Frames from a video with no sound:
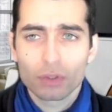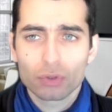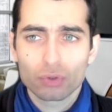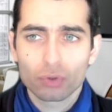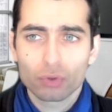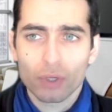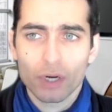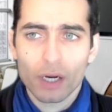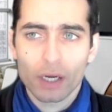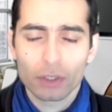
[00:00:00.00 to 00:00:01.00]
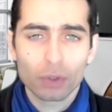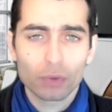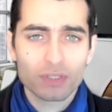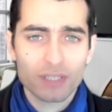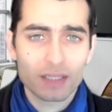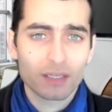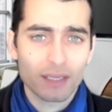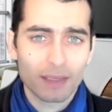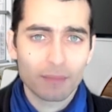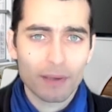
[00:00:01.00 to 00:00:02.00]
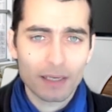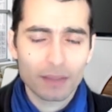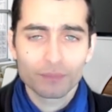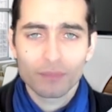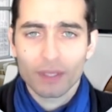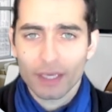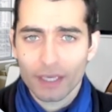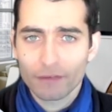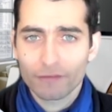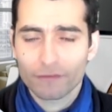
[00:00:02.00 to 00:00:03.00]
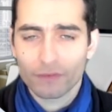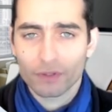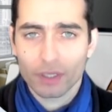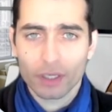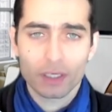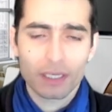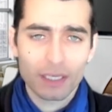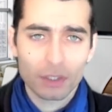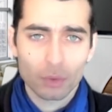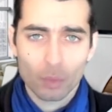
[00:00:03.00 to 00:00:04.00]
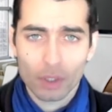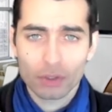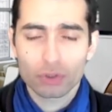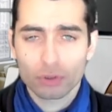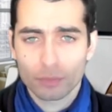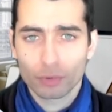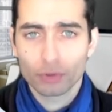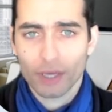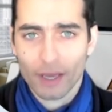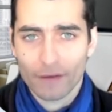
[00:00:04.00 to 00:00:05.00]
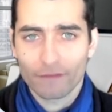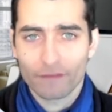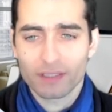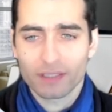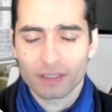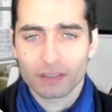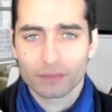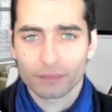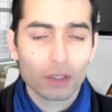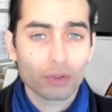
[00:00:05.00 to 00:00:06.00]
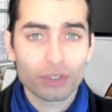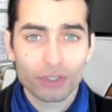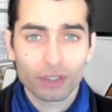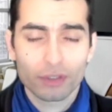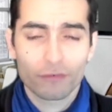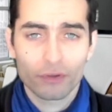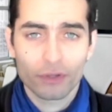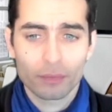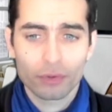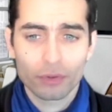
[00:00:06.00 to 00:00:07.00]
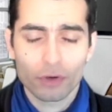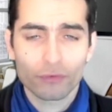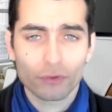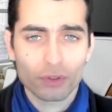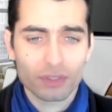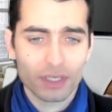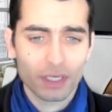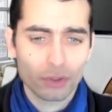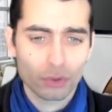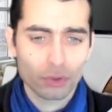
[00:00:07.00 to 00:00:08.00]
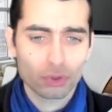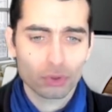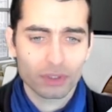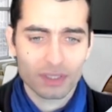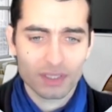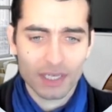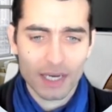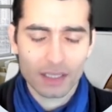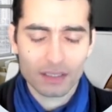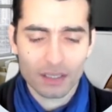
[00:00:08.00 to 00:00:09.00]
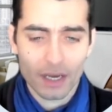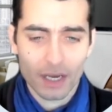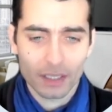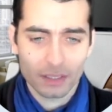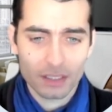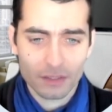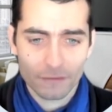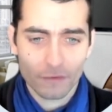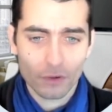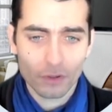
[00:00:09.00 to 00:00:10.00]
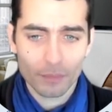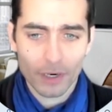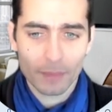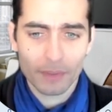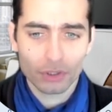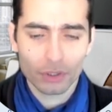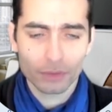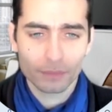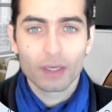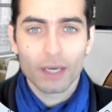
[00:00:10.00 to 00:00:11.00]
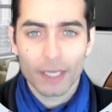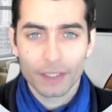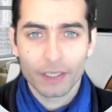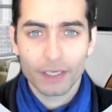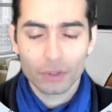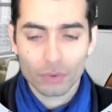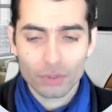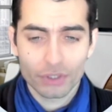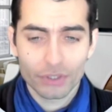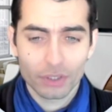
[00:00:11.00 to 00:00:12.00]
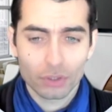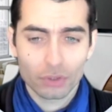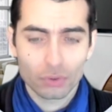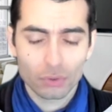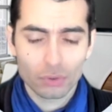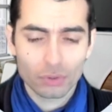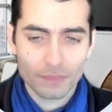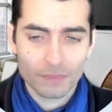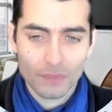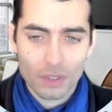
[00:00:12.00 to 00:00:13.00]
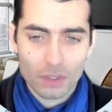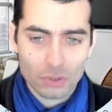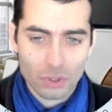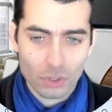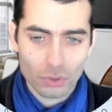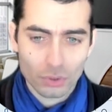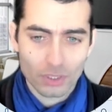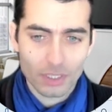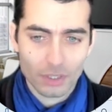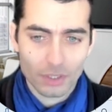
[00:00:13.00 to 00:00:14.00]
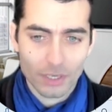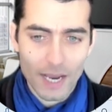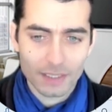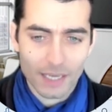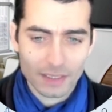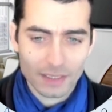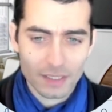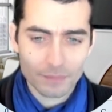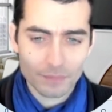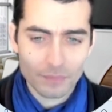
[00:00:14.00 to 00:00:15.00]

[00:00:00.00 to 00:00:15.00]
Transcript: to send an email if the lead wants to book a visit. Concerning the phone number, of course here you should select this phone parameter. And here concerning the tools, so you click on add item.